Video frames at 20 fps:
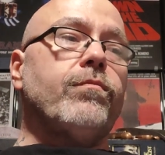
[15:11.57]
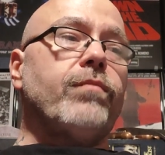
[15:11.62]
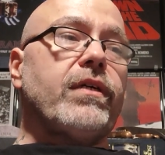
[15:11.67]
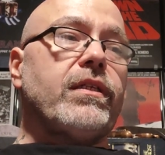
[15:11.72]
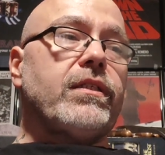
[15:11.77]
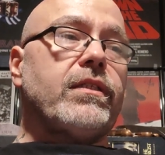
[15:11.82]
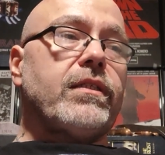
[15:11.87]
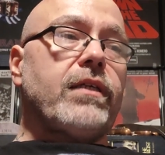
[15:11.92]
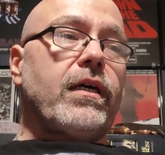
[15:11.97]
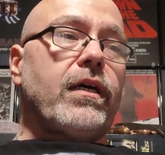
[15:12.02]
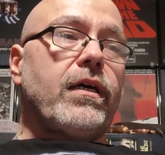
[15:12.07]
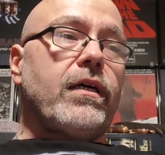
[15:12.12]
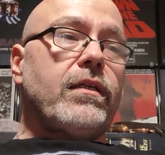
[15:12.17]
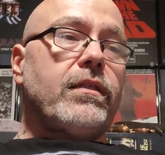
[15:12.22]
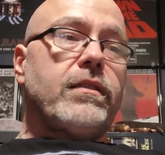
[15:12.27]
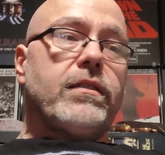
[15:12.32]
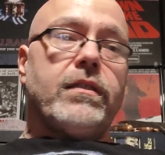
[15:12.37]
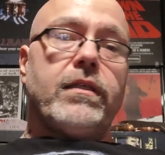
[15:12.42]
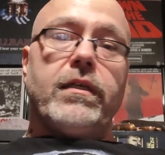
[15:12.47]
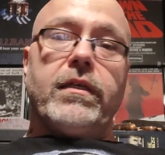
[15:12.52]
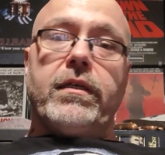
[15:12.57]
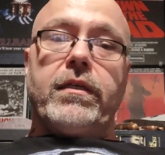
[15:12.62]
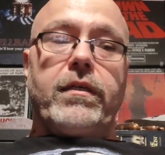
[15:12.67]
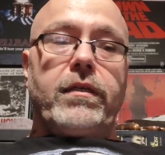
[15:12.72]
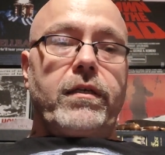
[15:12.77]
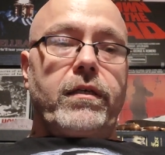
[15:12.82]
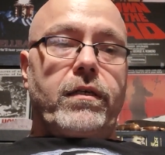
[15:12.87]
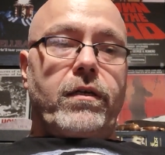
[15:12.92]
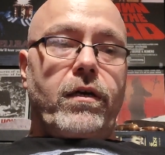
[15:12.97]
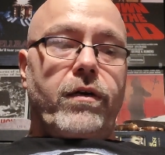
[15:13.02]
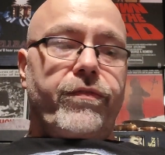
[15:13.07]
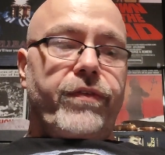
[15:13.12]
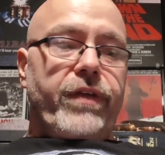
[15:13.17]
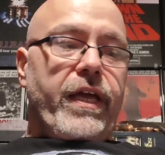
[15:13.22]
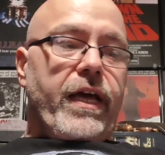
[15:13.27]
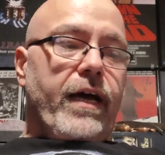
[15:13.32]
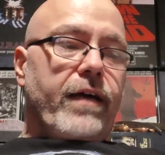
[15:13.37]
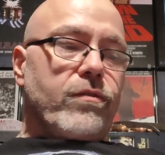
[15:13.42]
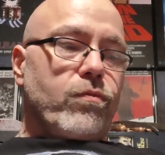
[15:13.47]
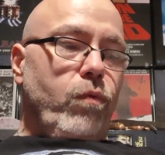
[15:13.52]
But, uh, you know, if
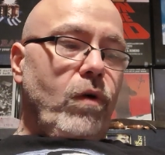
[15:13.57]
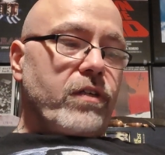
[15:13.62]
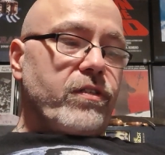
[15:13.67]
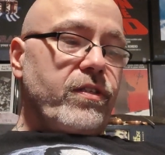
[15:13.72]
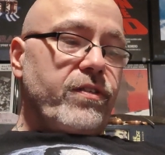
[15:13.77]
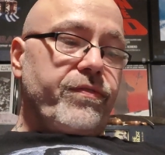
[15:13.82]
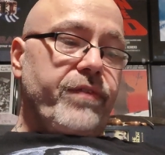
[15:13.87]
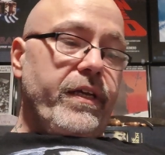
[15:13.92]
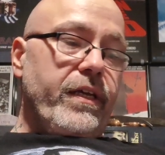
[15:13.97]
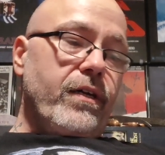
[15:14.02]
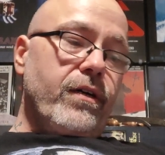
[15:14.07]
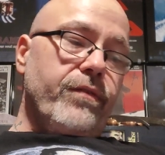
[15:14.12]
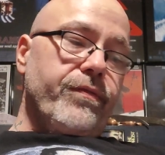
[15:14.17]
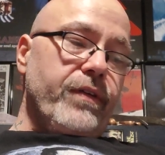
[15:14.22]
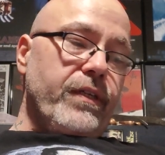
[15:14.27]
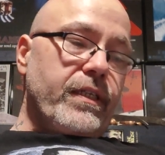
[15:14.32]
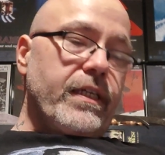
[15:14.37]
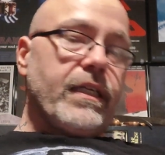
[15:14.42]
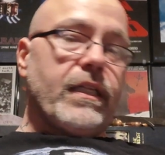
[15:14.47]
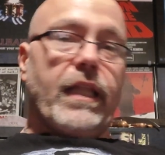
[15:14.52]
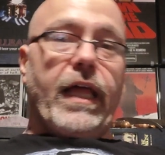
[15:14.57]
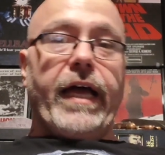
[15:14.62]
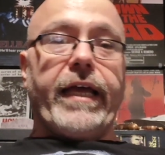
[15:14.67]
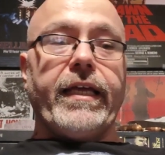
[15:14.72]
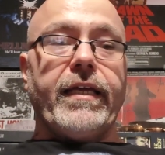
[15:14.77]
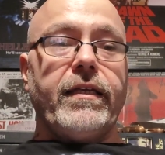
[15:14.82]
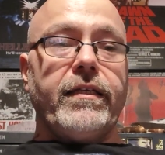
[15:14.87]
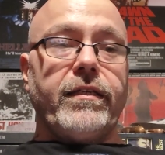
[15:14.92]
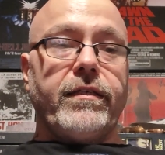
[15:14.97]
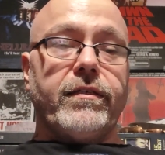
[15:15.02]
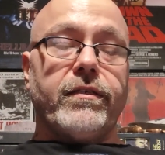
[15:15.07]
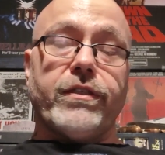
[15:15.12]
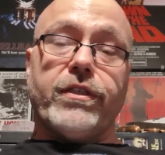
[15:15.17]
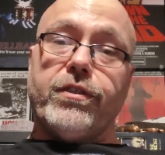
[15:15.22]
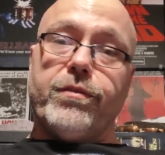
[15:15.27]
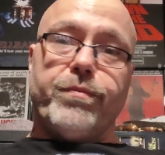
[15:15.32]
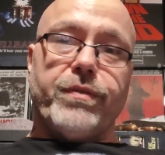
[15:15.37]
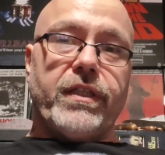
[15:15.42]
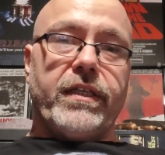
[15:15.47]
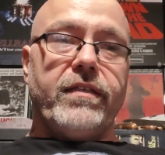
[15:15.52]
you guys watched this video, if you did like it, you know,
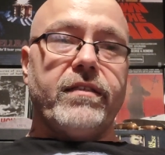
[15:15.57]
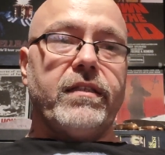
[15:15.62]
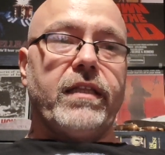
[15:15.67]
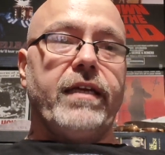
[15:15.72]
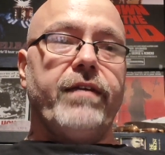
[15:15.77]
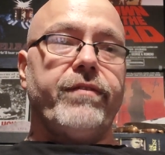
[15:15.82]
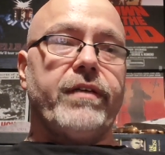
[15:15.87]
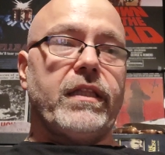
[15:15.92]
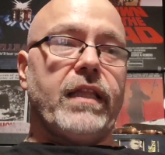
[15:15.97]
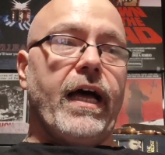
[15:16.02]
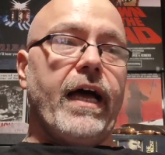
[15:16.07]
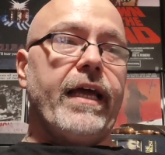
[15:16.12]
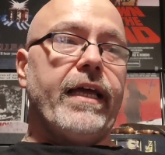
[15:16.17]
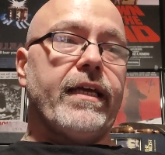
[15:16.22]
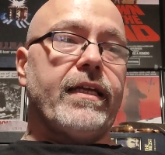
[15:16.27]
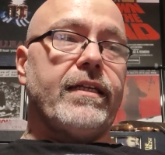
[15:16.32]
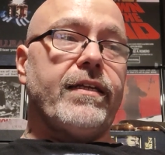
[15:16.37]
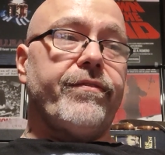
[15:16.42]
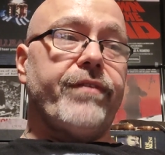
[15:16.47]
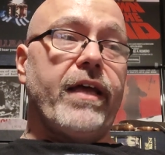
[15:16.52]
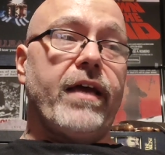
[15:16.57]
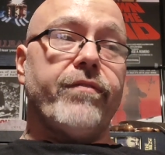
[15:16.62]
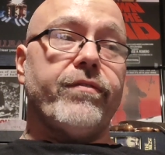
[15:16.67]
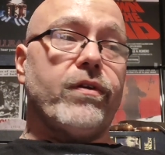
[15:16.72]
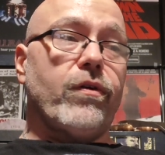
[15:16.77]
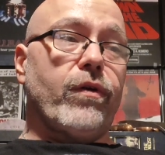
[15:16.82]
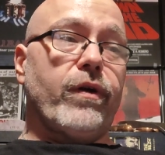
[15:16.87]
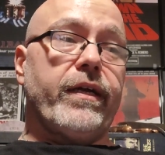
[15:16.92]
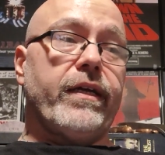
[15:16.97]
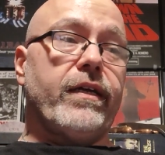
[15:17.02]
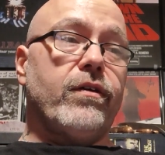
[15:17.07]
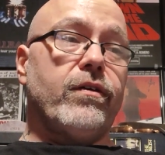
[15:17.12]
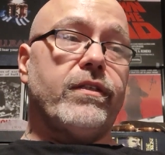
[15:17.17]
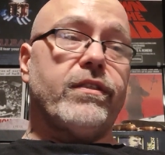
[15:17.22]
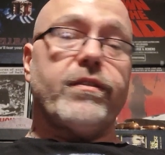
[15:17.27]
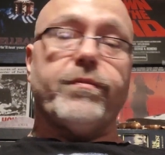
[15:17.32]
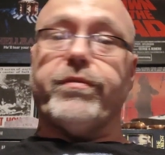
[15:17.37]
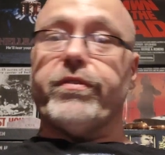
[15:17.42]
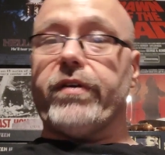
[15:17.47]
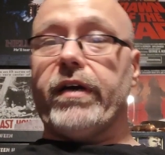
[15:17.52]
could you please leave a like? And if you haven't already,
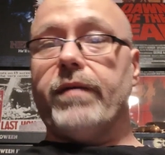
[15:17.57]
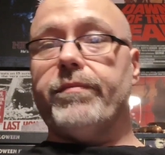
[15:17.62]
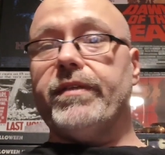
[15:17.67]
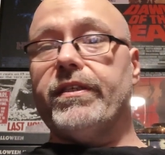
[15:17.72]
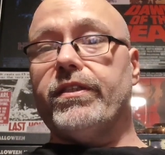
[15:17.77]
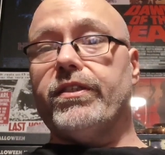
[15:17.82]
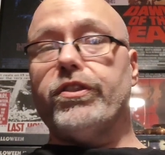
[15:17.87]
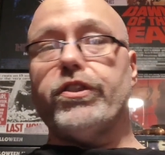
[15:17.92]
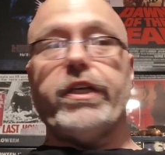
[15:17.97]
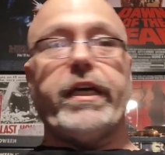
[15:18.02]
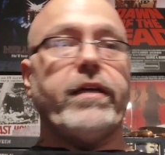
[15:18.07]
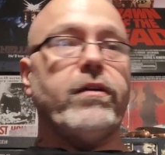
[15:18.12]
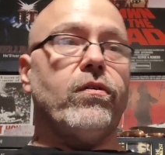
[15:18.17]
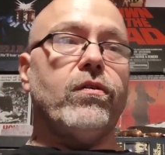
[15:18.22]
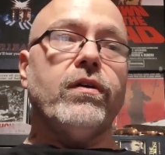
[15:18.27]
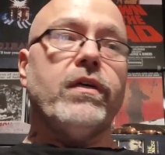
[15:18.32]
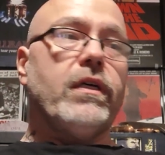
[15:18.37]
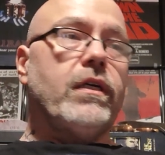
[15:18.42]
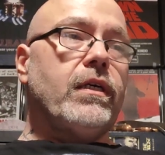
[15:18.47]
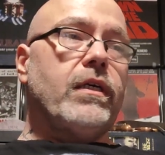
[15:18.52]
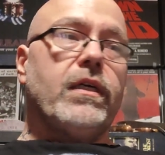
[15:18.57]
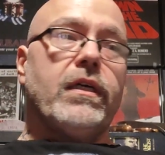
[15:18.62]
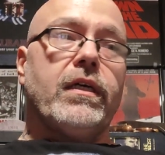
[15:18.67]
go subscribe to the channel.